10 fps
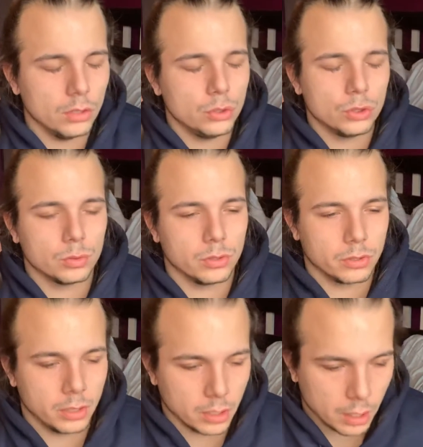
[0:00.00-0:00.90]
Juice WRLD
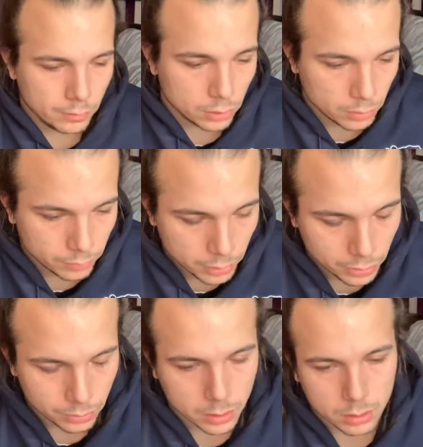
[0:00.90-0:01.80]
thing. I haven't done a
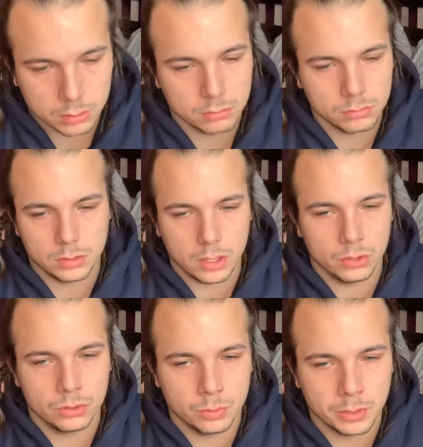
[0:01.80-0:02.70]
video in like a day or
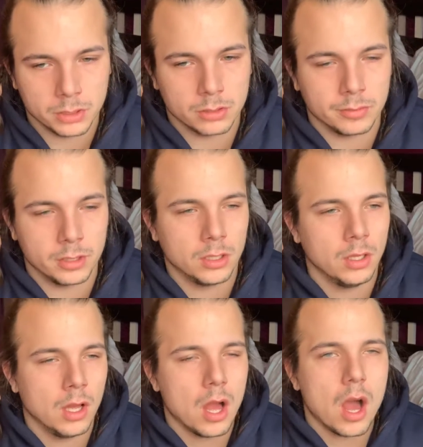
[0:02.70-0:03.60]
two because of it.
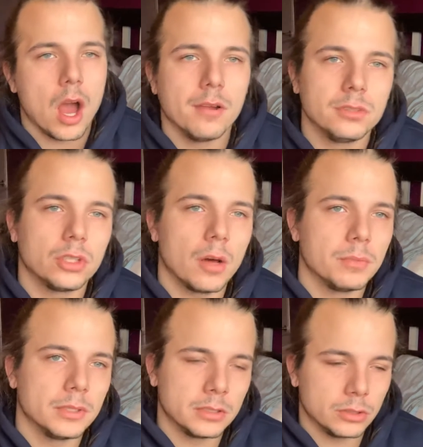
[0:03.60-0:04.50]
I haven't stopped
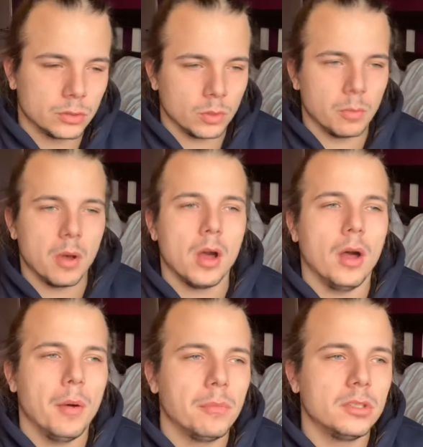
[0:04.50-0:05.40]
listening to him.
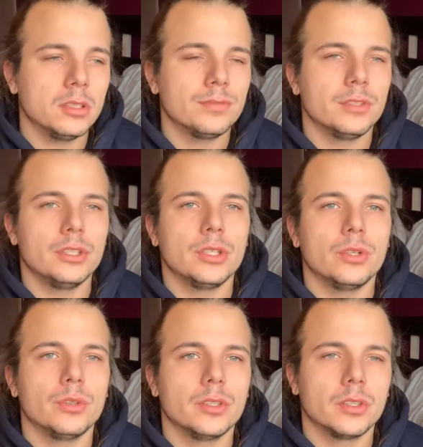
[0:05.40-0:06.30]
But this
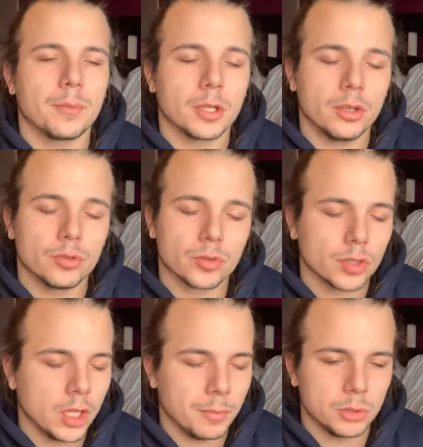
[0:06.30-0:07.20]
video, I'm gonna
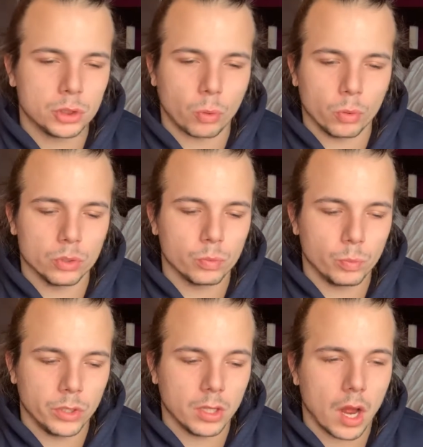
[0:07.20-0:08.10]
keep it short and sweet.